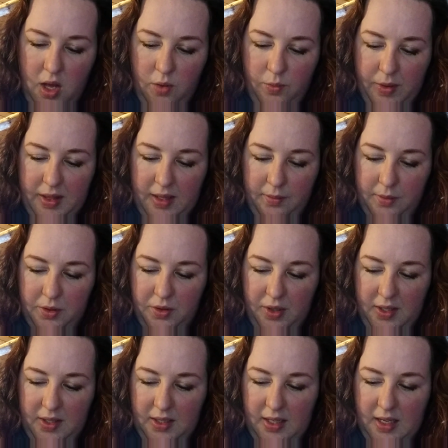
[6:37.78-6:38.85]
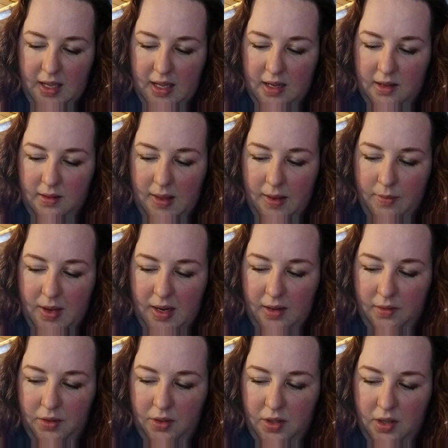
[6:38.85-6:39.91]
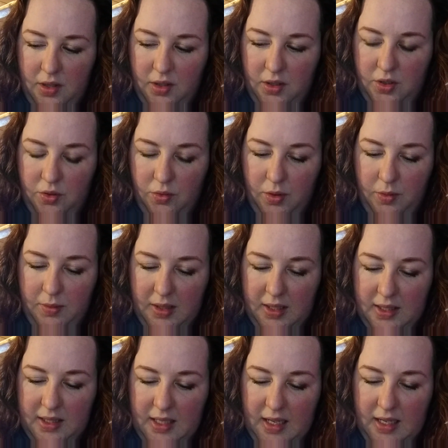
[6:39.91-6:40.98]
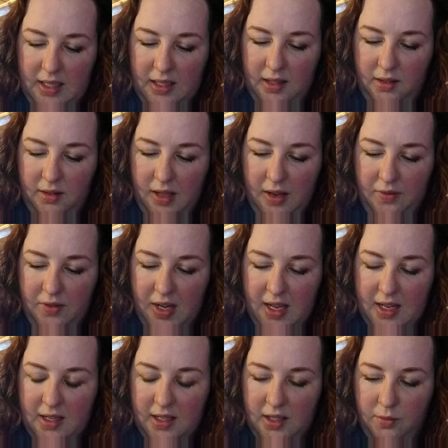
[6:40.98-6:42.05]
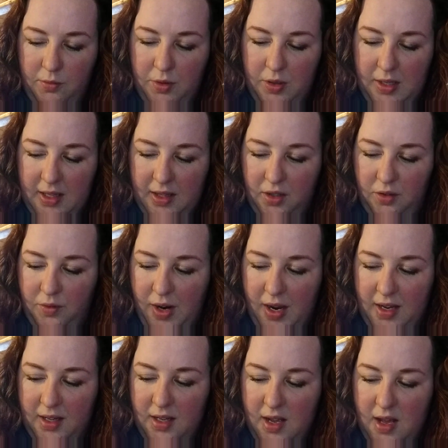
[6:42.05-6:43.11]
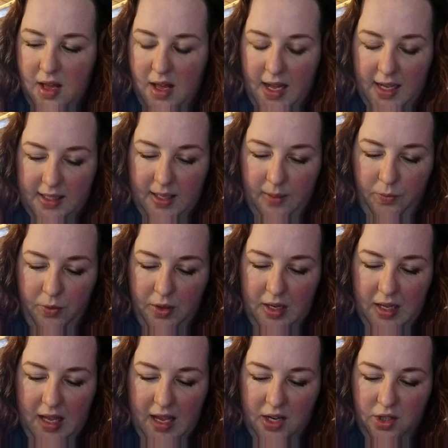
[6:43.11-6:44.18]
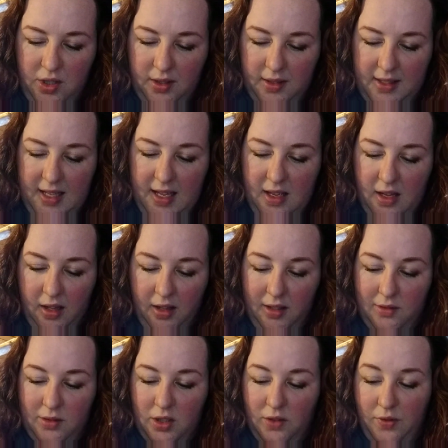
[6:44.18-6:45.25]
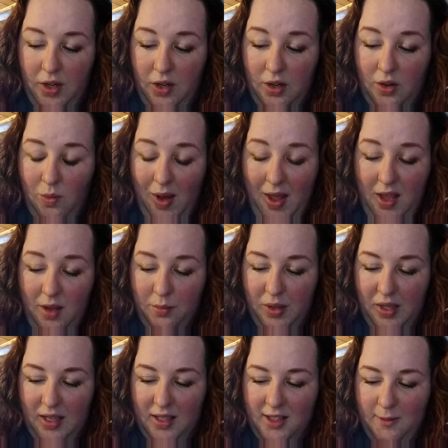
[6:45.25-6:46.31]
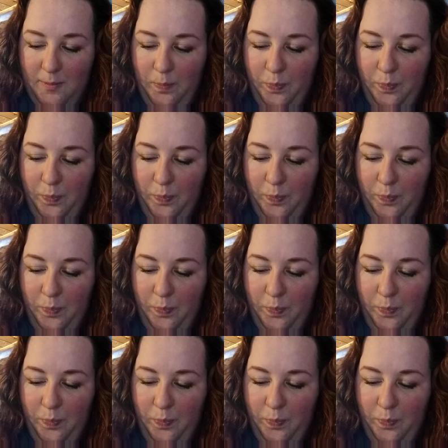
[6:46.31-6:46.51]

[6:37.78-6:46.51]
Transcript: When they were dressed again, they went out along the shore with the sea to their left hand and the wood on their right. Except for an occasional seagull, it was a very quiet place.